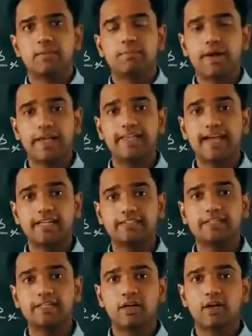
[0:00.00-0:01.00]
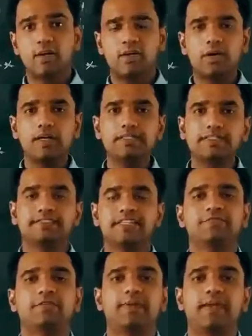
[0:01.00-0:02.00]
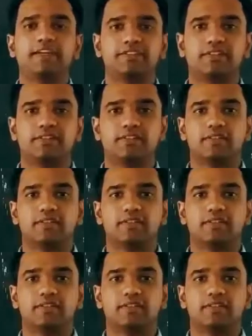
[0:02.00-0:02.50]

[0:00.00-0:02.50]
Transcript: by gathering all this information,